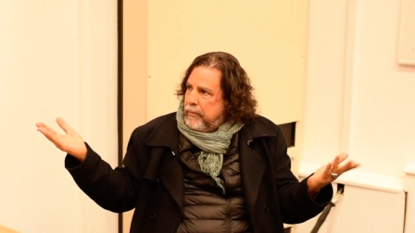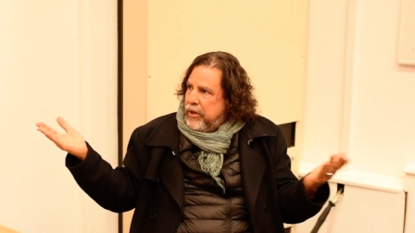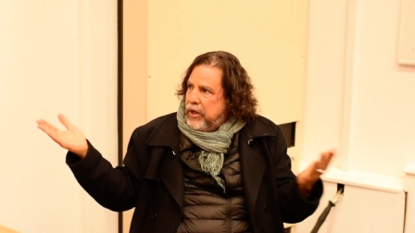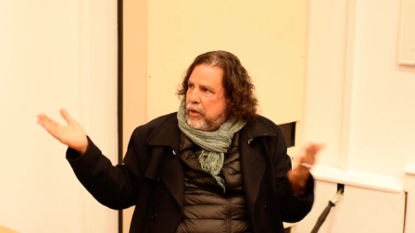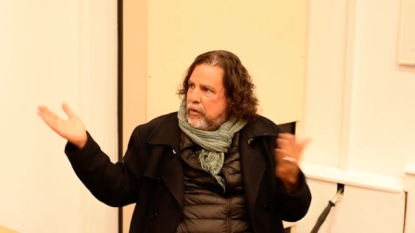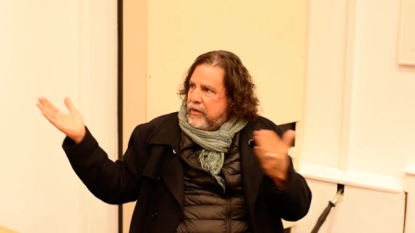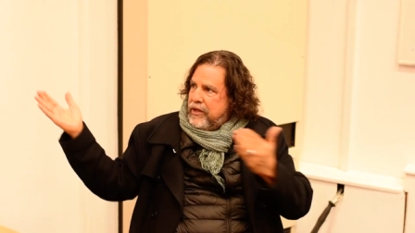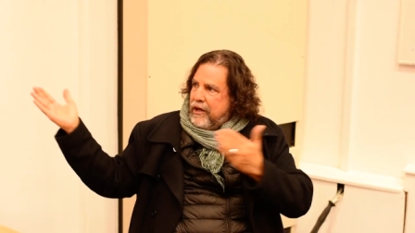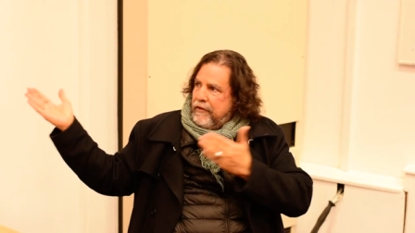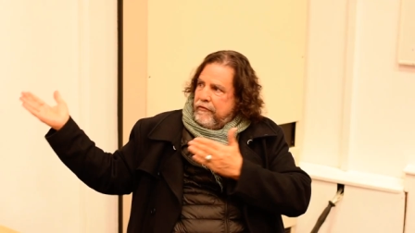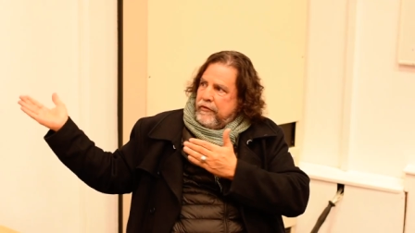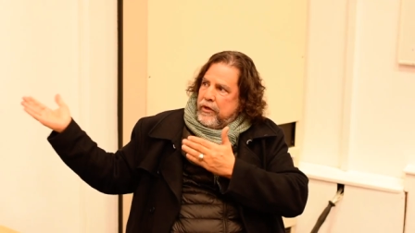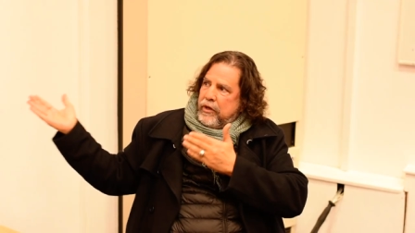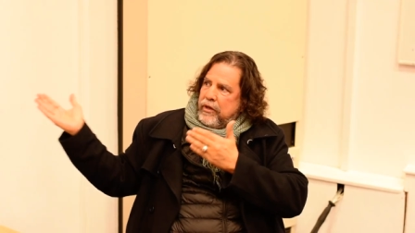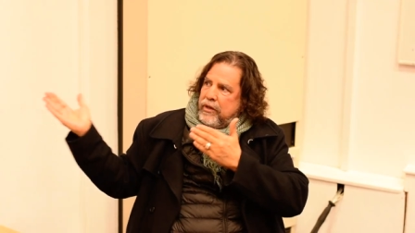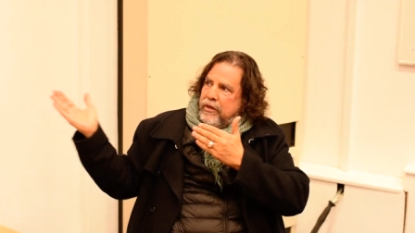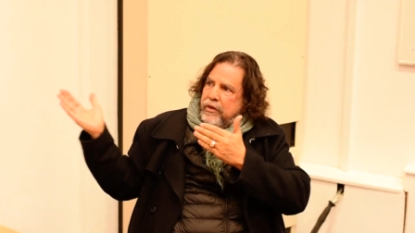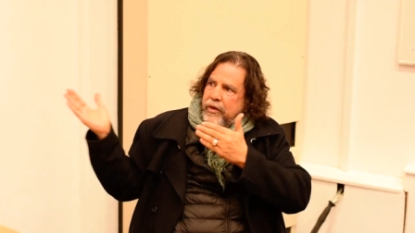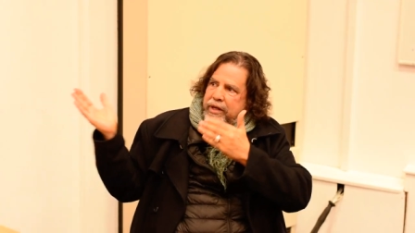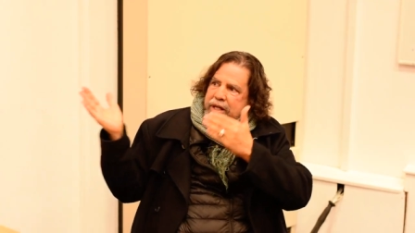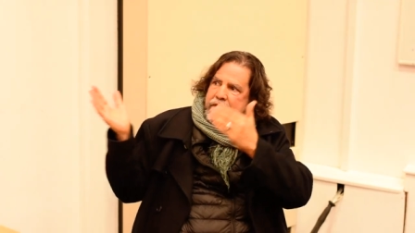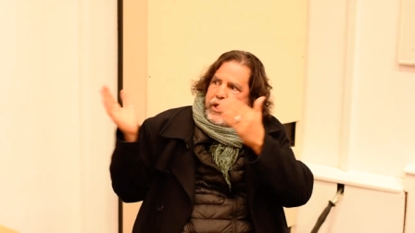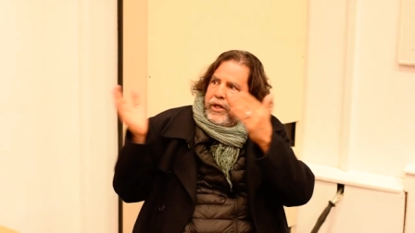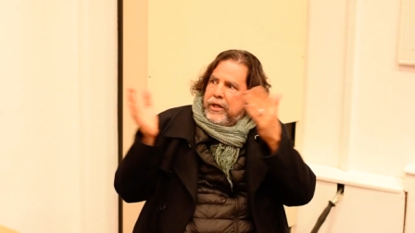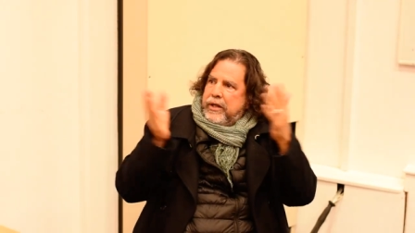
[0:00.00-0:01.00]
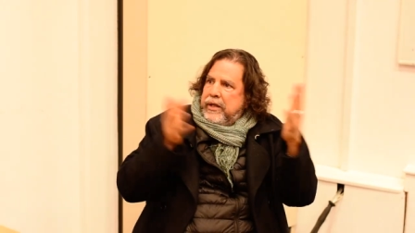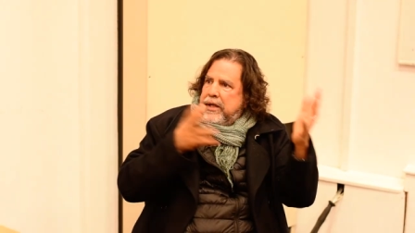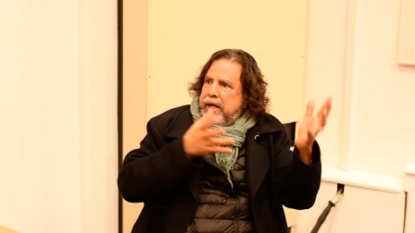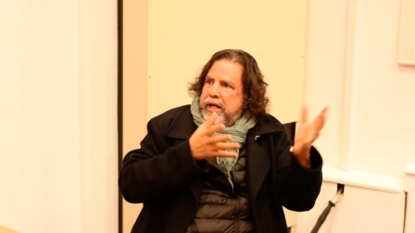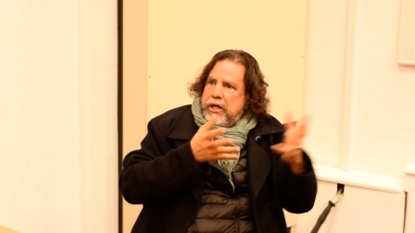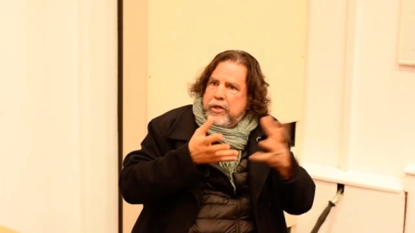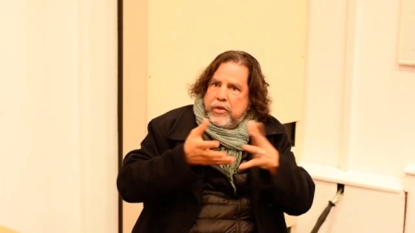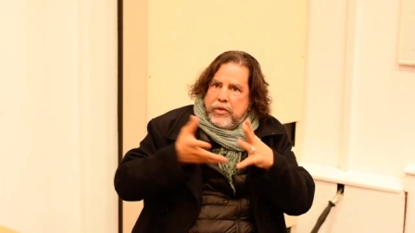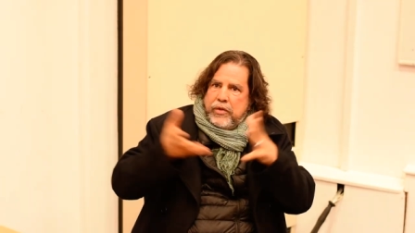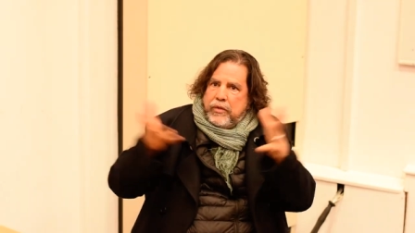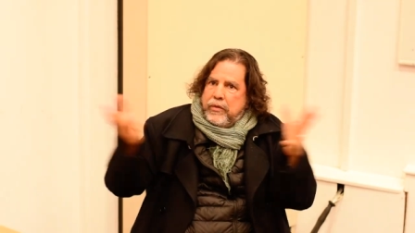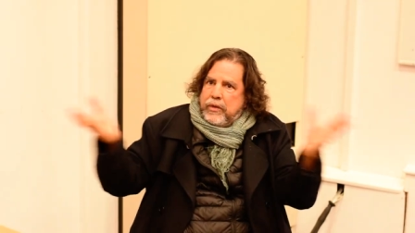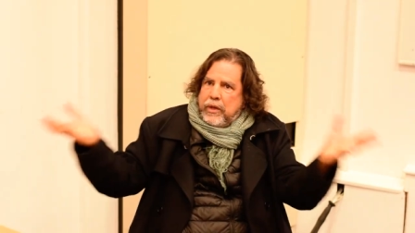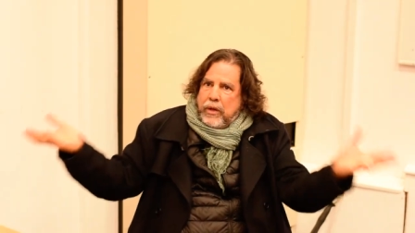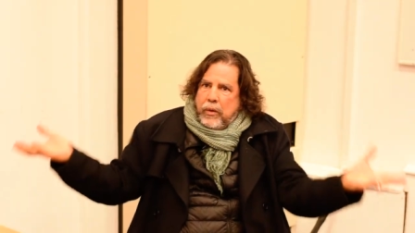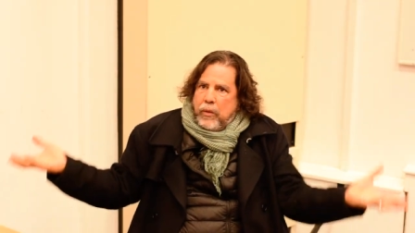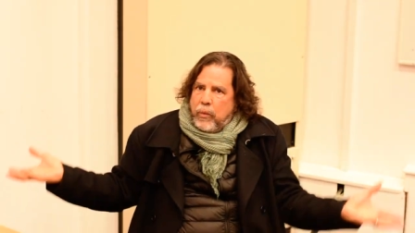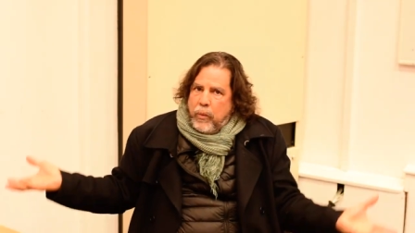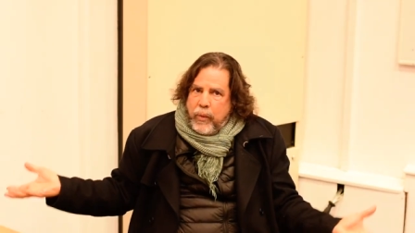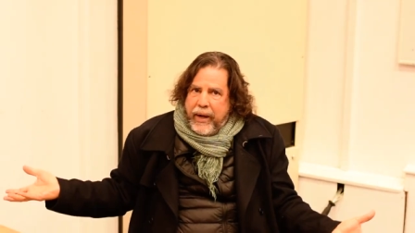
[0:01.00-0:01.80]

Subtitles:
because after three generations, they're